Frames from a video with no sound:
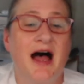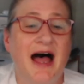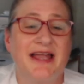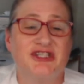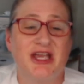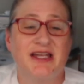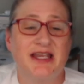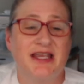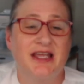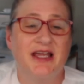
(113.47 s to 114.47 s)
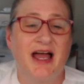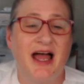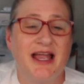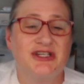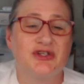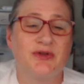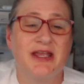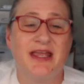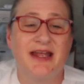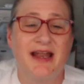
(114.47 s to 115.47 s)
hi Janie hi
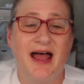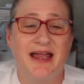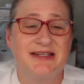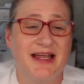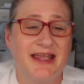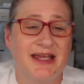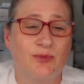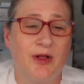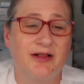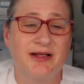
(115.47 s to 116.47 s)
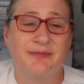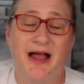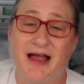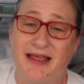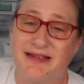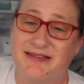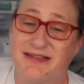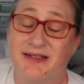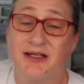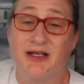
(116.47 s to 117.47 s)
Judy and hi Diane welcome
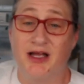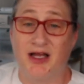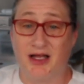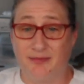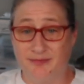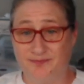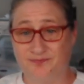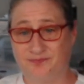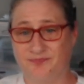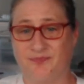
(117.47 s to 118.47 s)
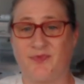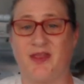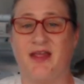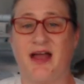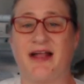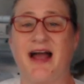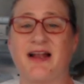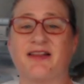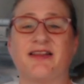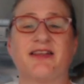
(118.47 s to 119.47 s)
guys um, I got
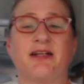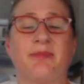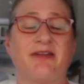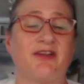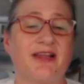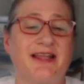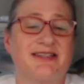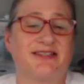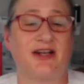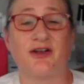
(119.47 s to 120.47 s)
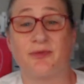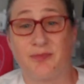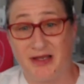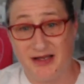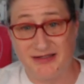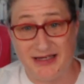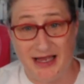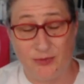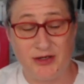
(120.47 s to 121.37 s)
a little bit of a late start because I